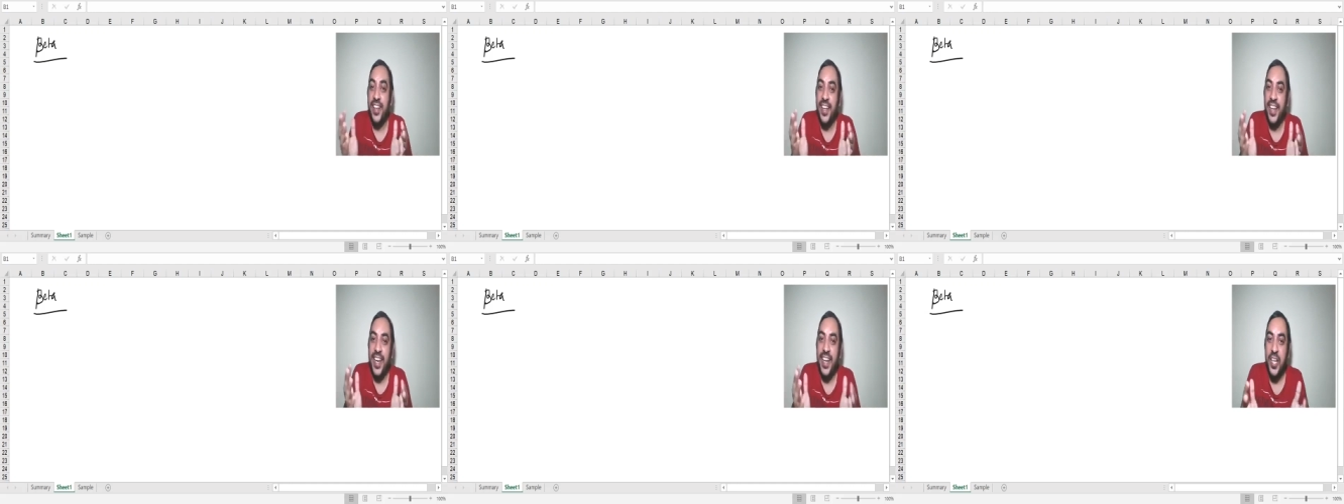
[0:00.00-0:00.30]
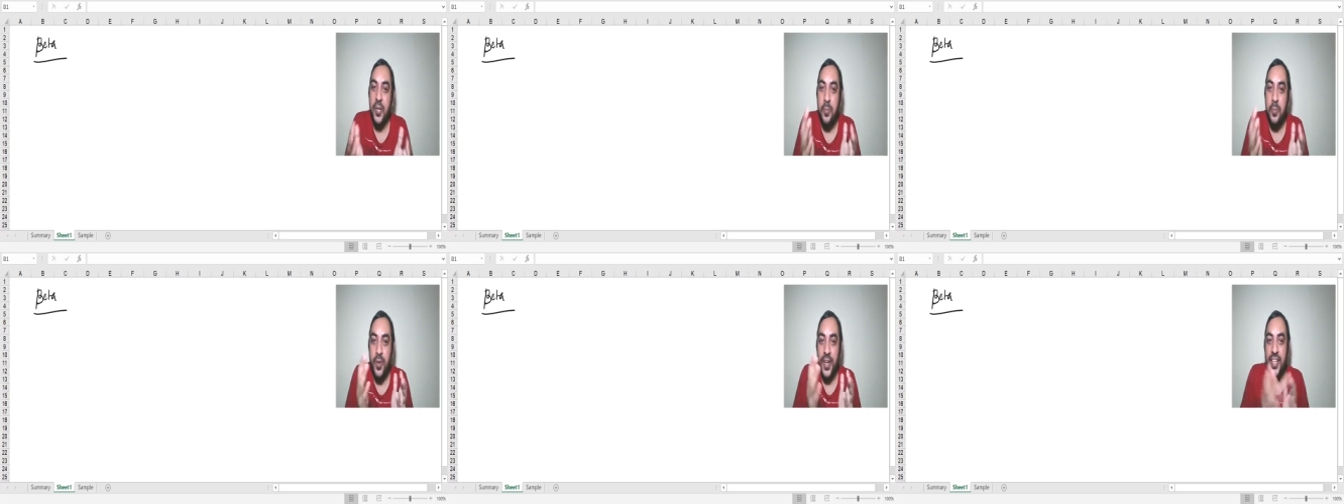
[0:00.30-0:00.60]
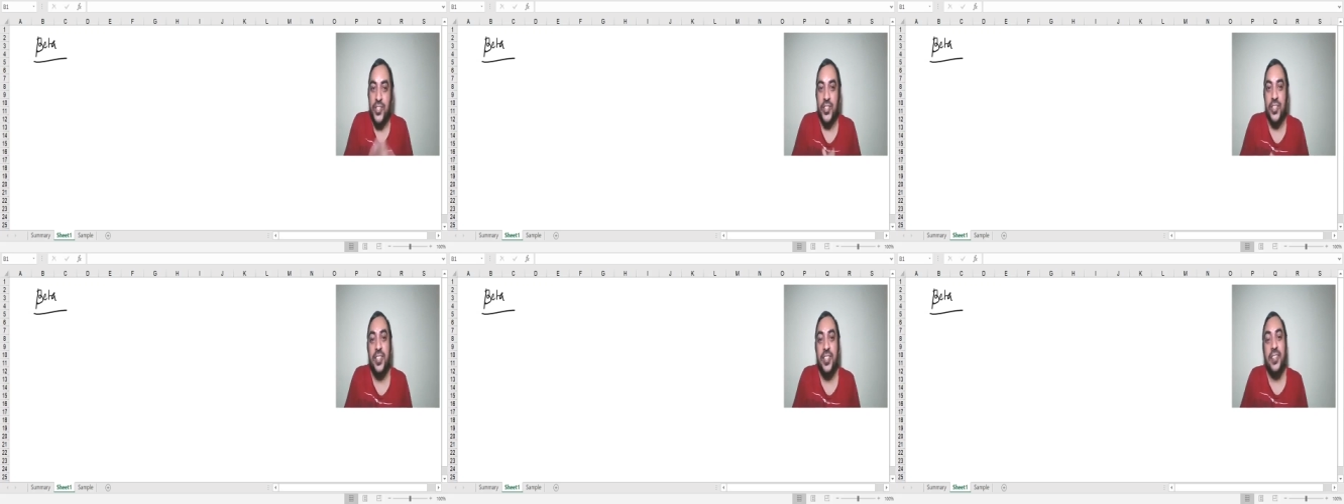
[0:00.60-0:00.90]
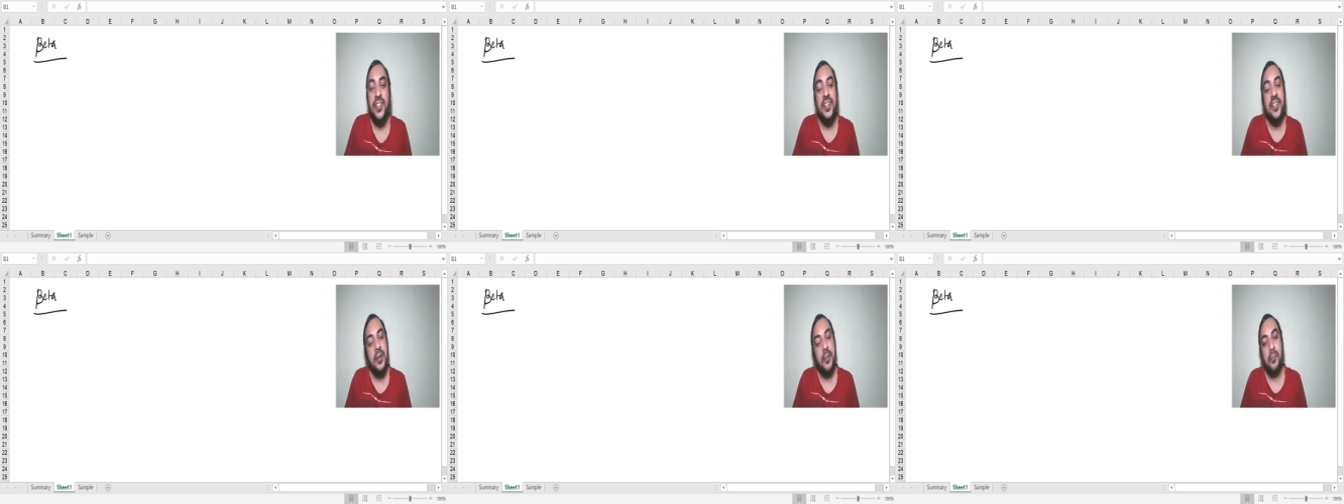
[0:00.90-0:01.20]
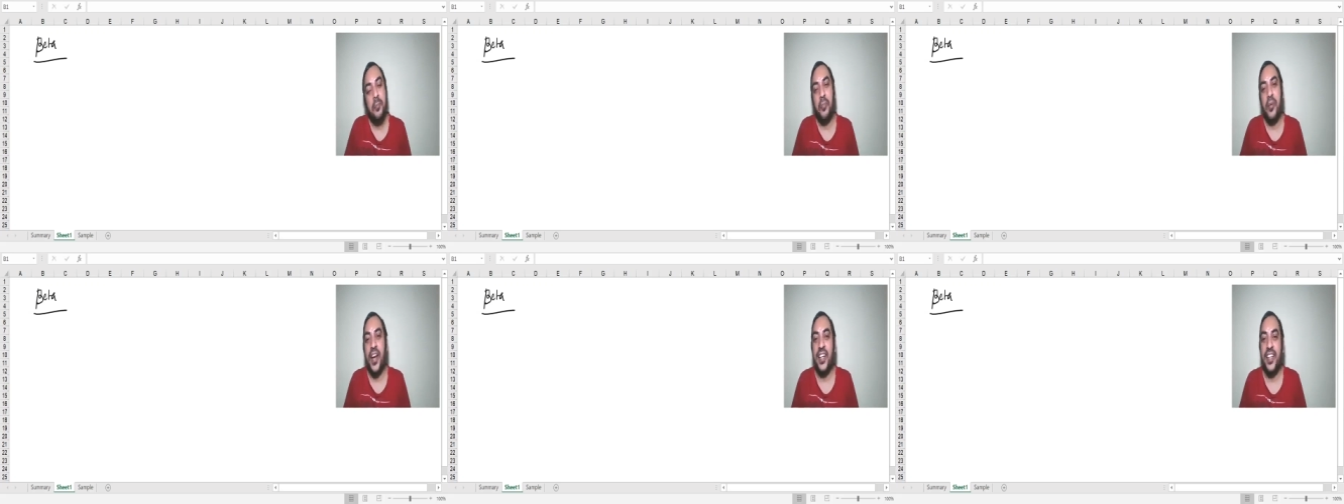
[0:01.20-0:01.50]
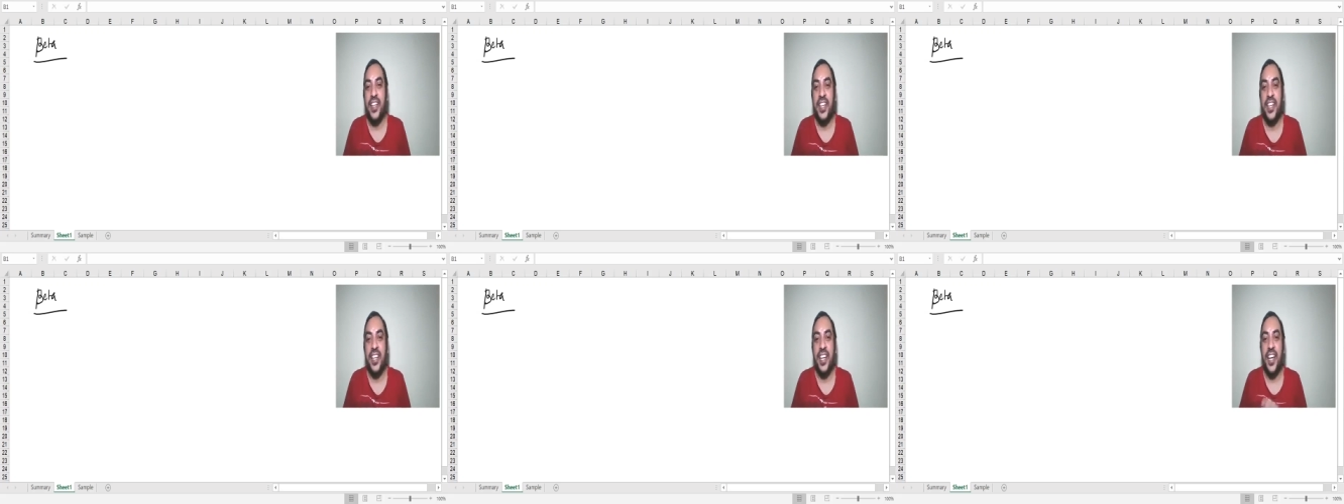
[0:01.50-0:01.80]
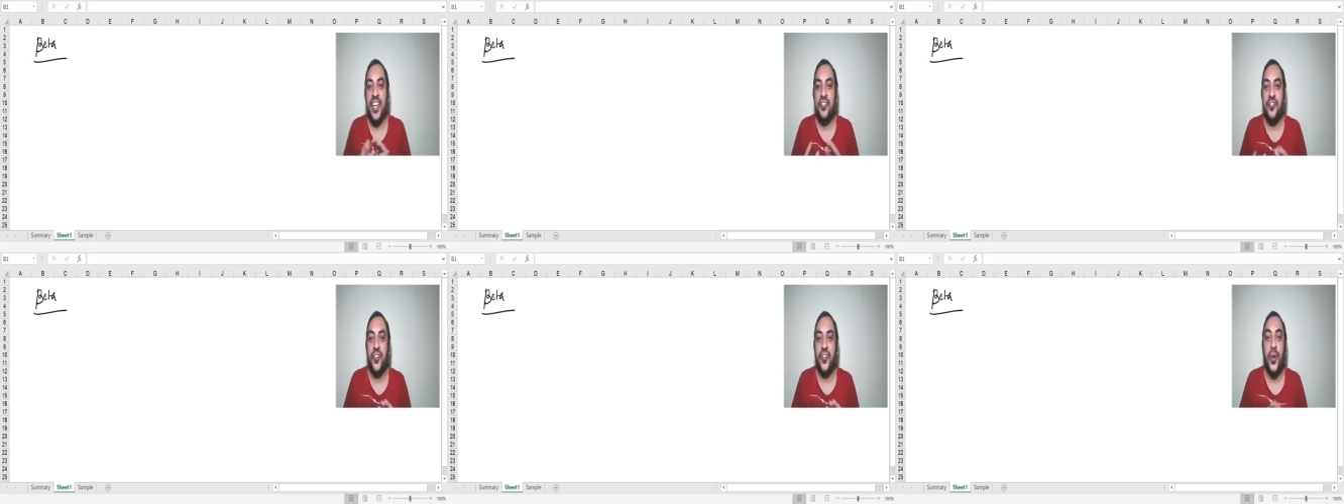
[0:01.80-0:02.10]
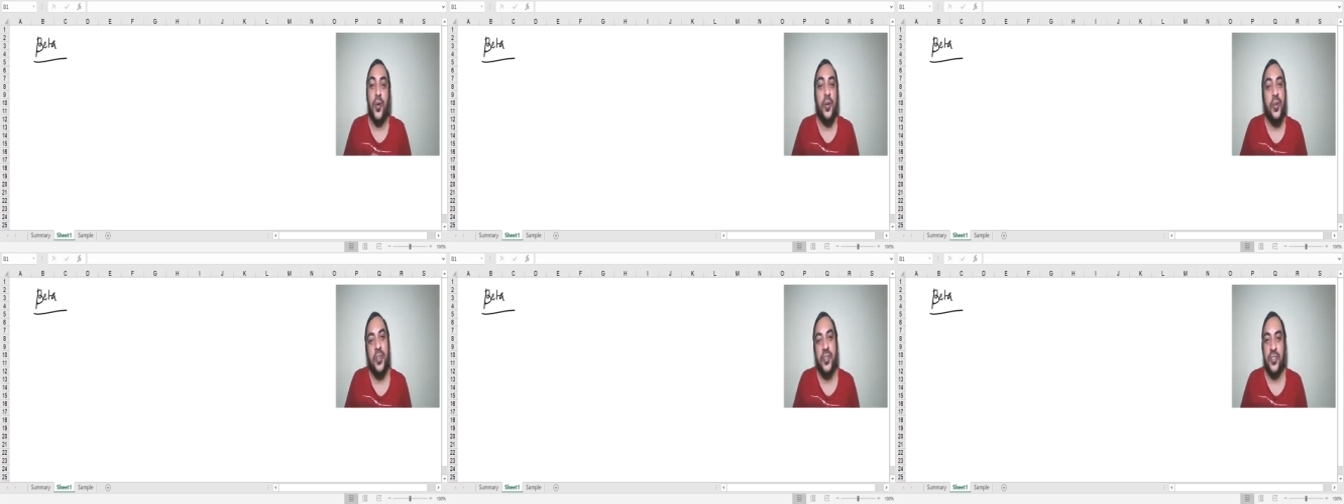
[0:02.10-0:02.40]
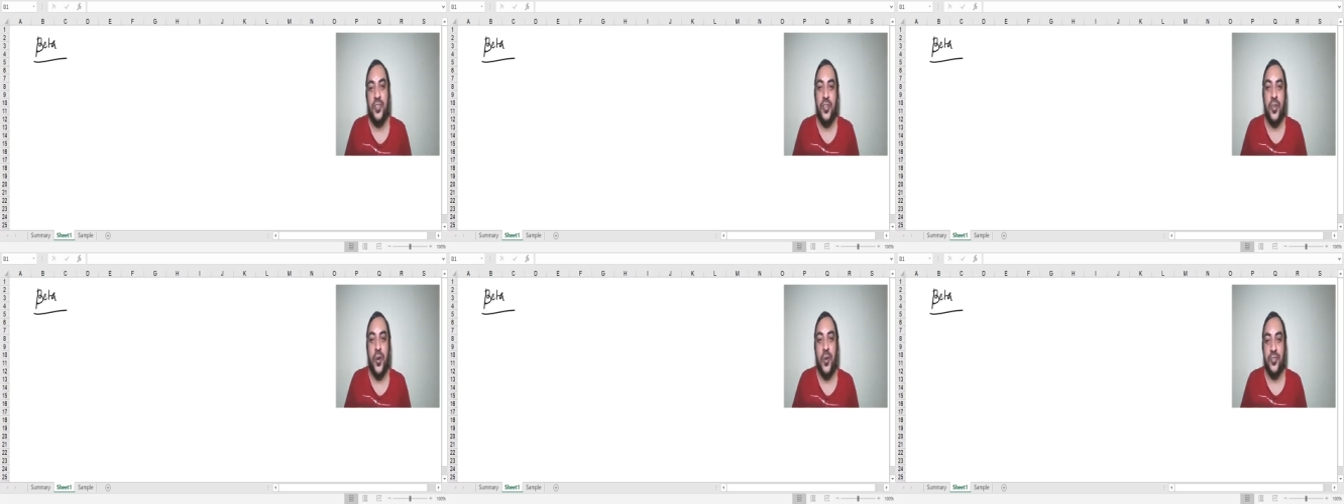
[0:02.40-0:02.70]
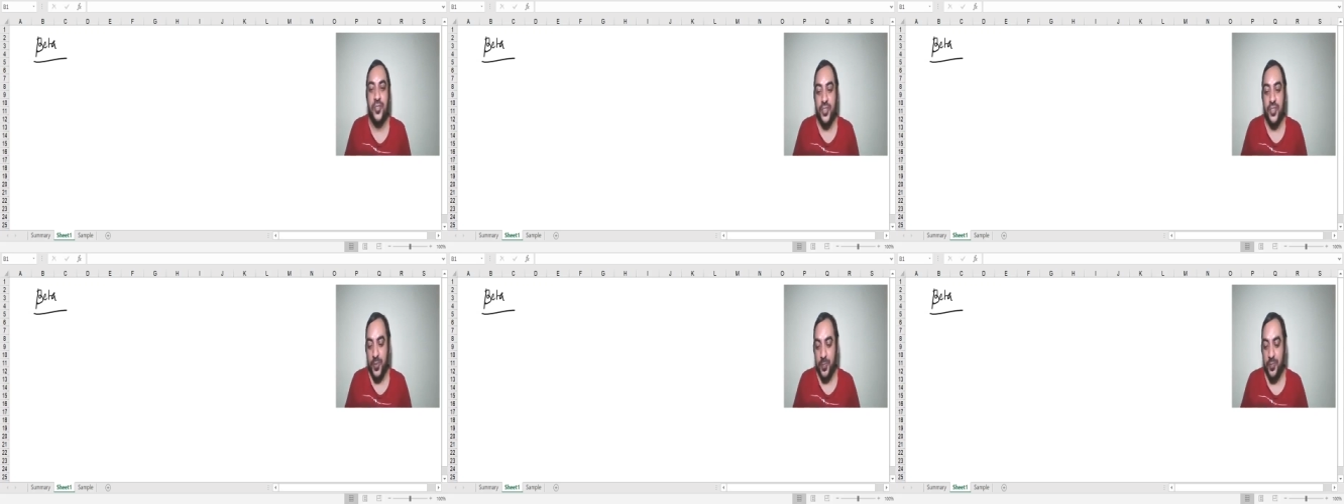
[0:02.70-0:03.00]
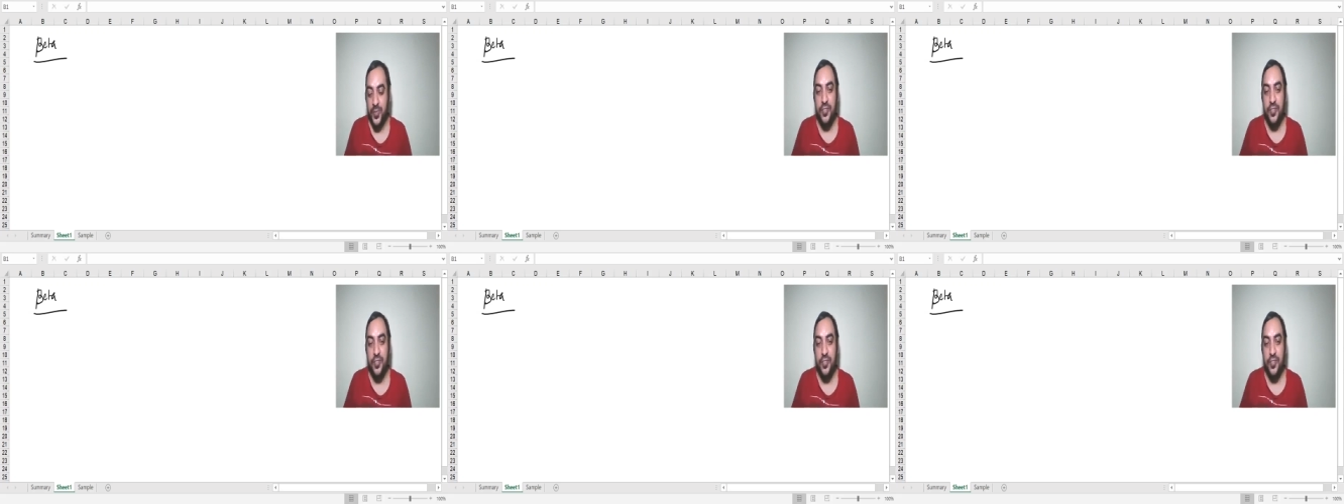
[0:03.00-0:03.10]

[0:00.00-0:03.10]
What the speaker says: it applies in practical life or not.